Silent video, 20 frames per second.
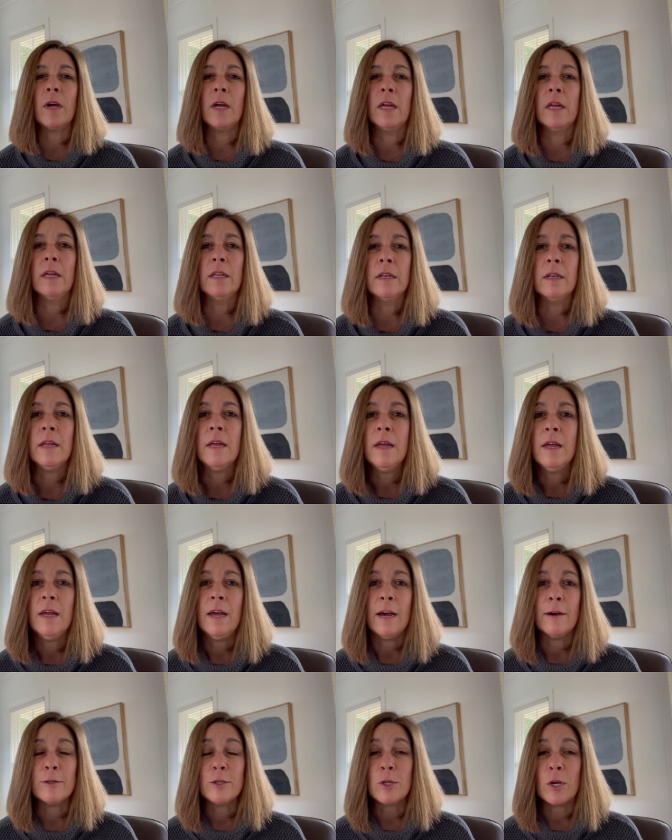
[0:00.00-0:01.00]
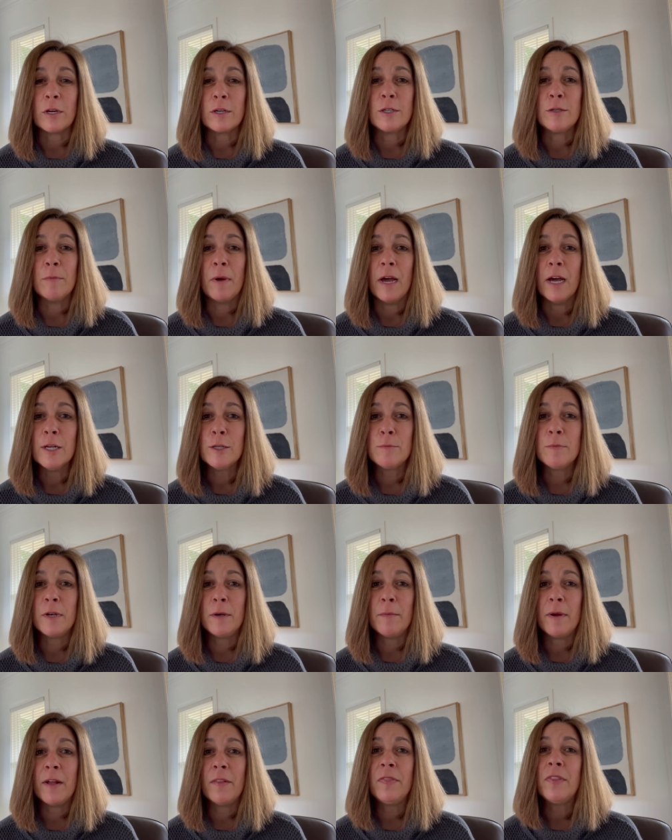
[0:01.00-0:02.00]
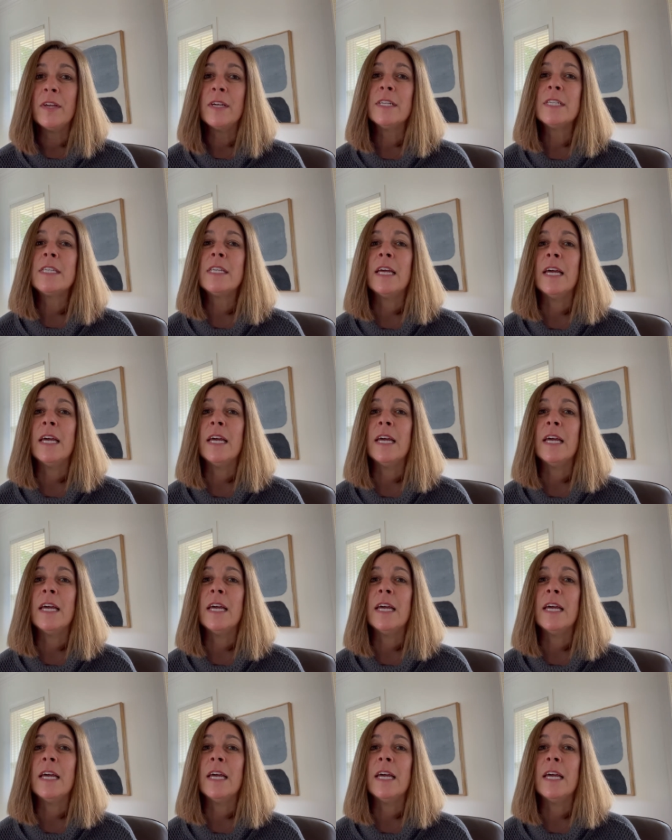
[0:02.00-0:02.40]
And I was talking to my husband about this.